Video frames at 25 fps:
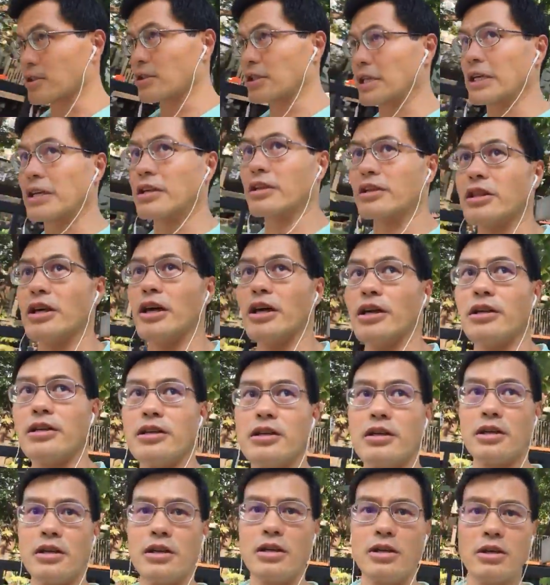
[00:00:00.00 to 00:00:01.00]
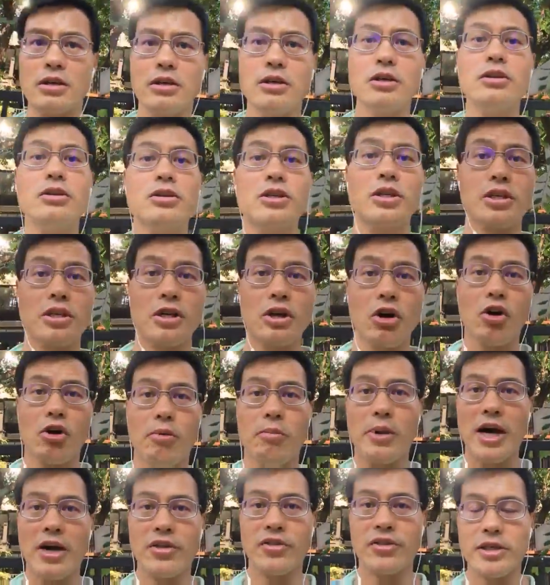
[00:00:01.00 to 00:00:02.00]
think that you should know
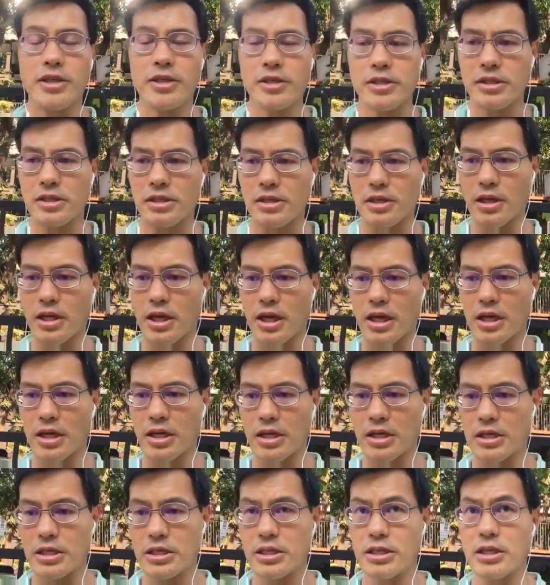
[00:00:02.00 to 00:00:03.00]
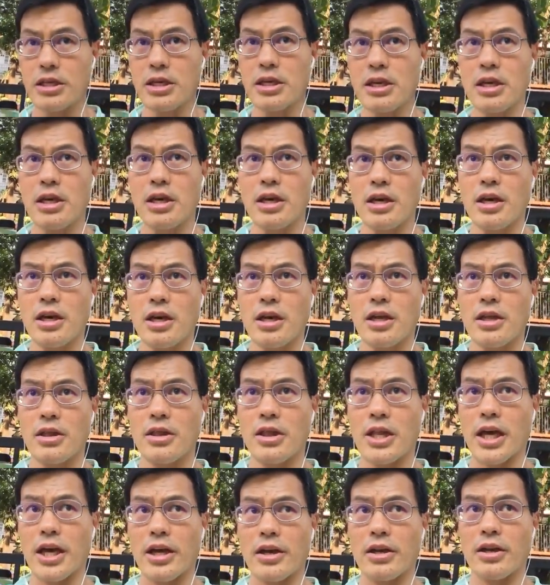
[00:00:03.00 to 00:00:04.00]
about this, and
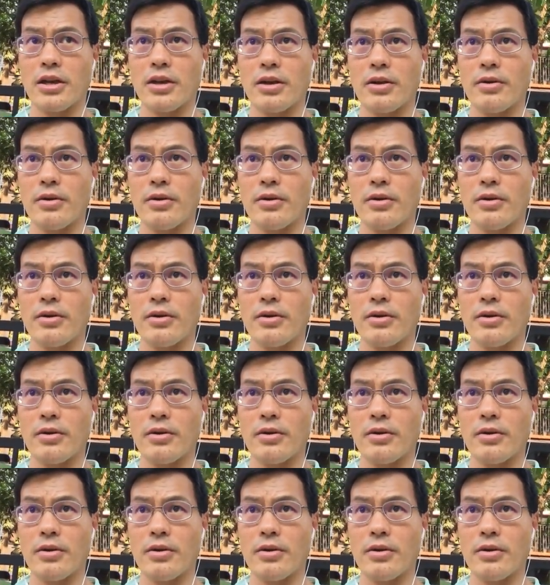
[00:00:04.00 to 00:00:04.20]
that